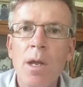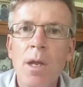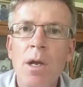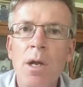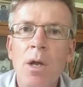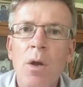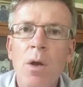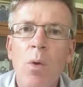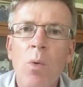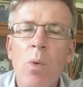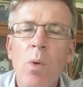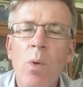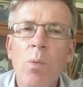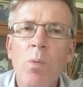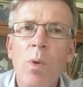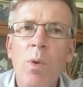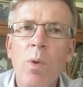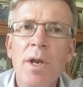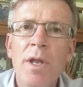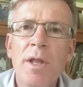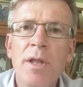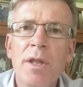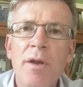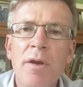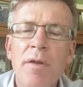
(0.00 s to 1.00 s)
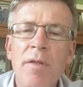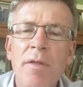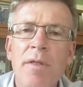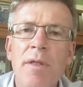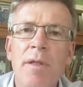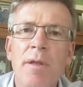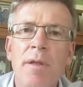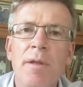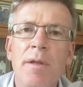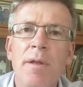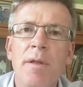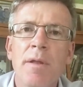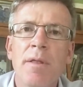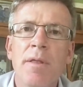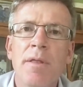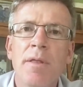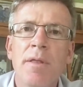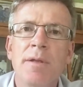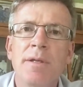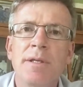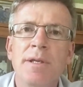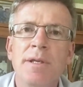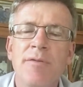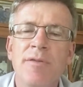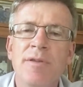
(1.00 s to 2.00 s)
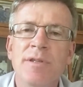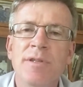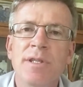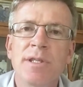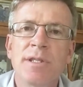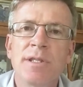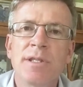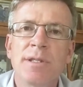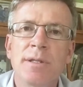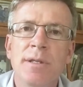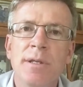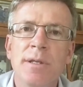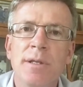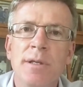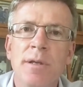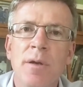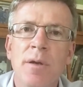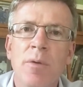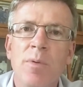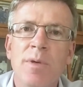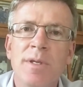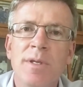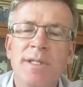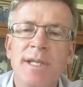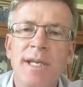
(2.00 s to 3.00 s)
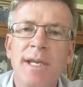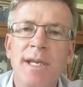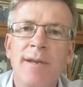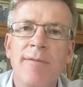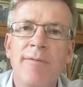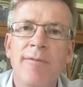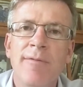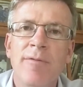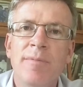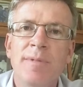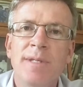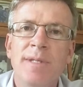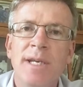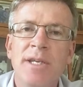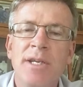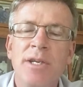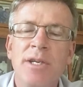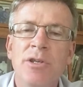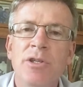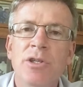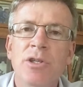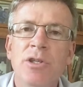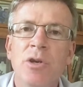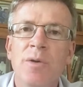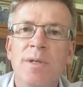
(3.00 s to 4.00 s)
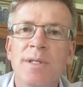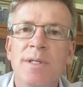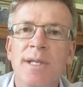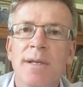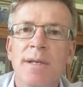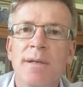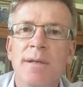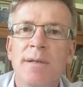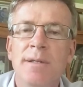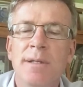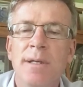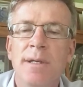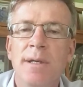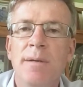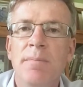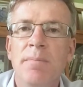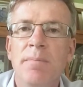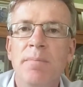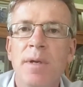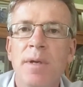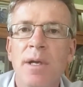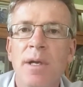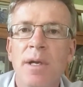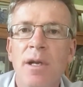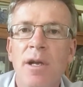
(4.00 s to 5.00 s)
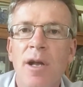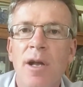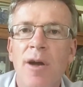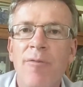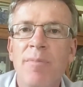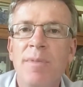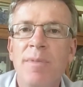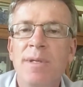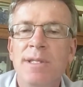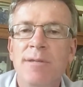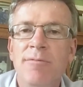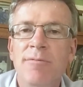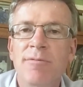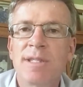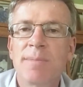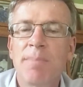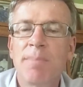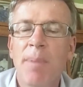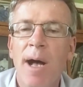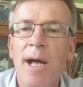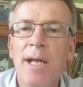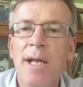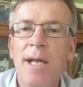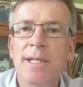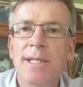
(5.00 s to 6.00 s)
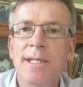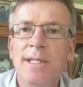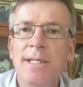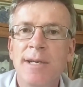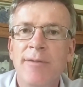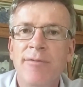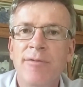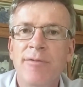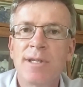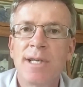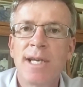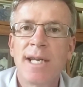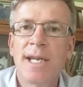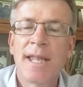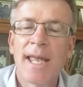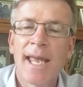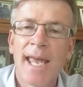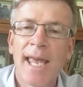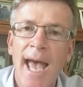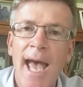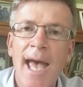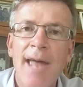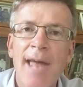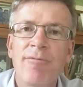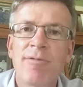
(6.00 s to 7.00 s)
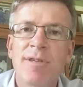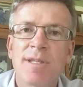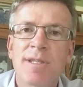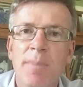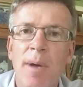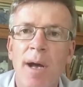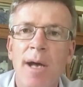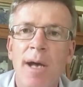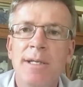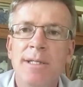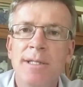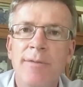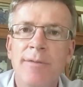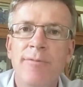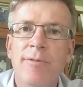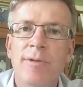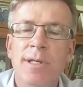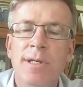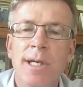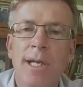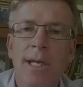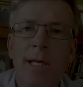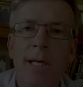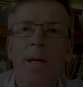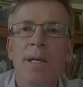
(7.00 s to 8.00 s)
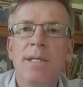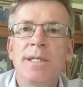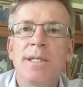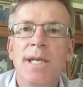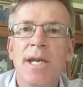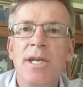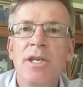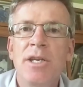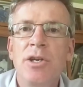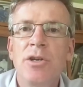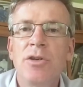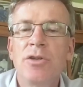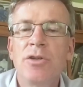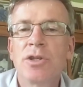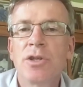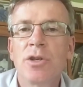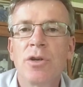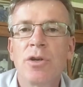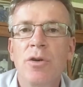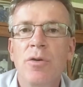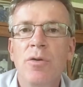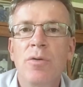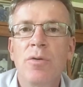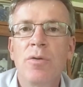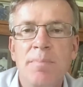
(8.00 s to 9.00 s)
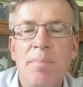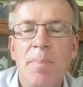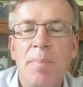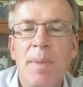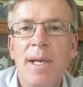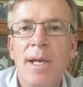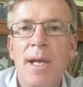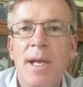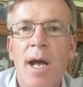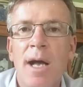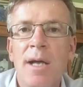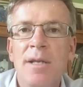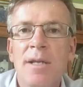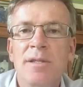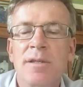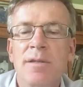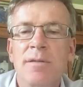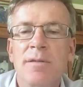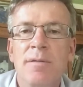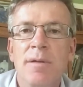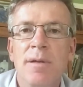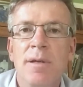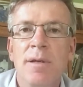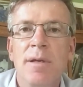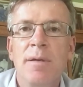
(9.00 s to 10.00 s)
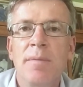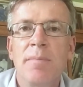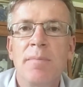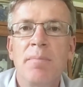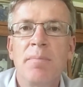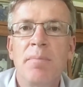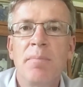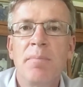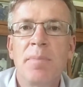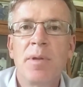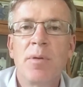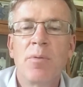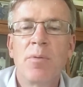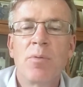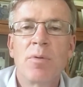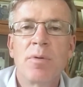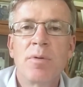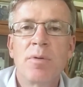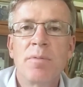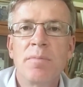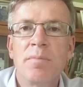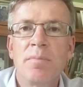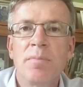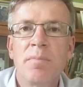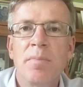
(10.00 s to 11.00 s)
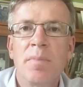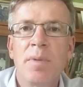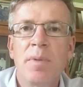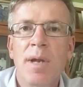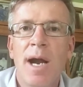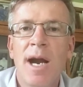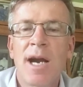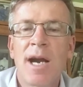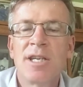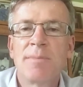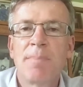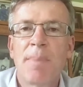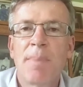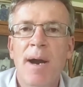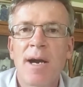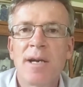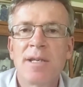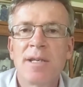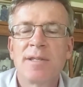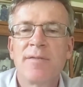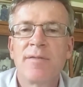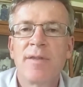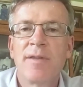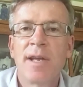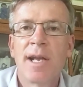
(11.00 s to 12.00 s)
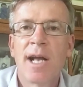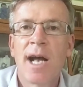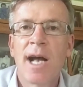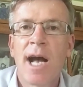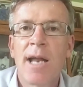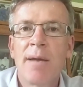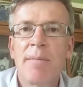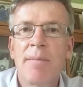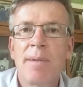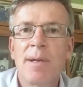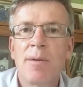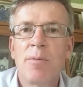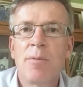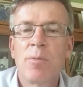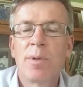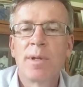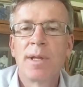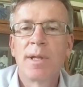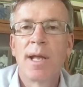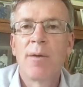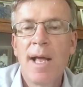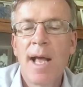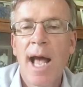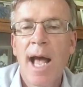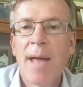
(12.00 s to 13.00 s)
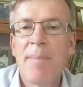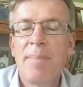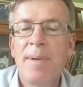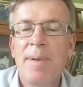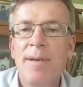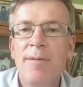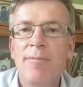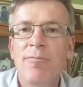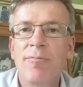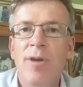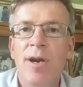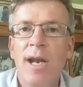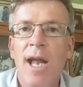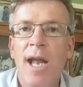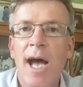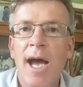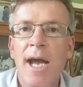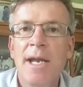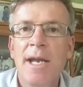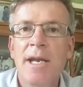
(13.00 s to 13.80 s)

One of the other differences that we're seeing from 10 years ago is that governments are responding differently, and they can respond differently. 10 years ago, because there were large parts of the economy that had been relying